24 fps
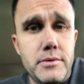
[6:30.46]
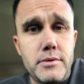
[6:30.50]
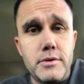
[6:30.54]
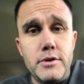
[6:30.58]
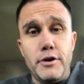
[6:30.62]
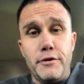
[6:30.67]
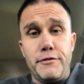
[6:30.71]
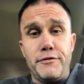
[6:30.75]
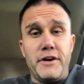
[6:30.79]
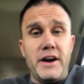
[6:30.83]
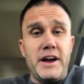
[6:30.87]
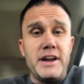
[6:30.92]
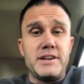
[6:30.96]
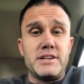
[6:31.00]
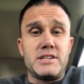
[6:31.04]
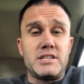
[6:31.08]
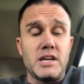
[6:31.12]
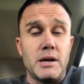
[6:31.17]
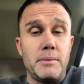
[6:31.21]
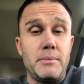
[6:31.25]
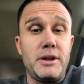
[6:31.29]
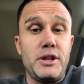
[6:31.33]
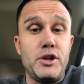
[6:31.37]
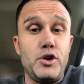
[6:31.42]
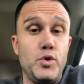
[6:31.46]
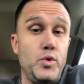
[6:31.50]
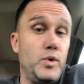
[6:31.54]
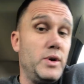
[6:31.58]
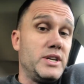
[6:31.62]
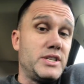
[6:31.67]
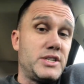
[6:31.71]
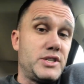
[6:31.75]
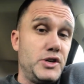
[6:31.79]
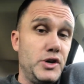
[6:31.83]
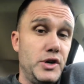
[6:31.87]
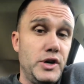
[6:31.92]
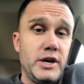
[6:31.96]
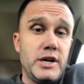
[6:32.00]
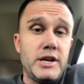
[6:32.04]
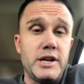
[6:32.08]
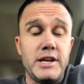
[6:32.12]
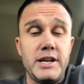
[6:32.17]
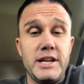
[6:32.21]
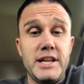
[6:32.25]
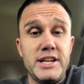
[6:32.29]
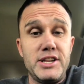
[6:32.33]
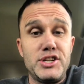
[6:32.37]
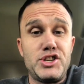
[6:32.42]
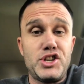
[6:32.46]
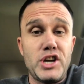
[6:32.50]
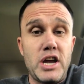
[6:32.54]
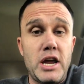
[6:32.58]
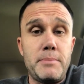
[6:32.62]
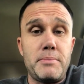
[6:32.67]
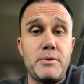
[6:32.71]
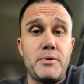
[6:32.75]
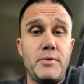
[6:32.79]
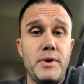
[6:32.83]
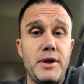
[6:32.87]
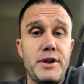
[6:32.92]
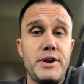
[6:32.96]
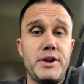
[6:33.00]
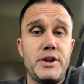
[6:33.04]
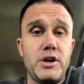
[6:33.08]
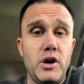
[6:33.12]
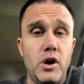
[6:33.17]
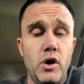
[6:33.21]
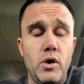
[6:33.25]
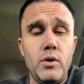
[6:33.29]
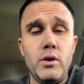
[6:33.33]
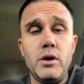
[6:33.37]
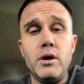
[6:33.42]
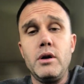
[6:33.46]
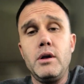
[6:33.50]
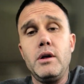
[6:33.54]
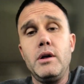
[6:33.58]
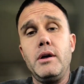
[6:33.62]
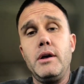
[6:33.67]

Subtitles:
you're fighting somebody who is good and in shape and ready to go,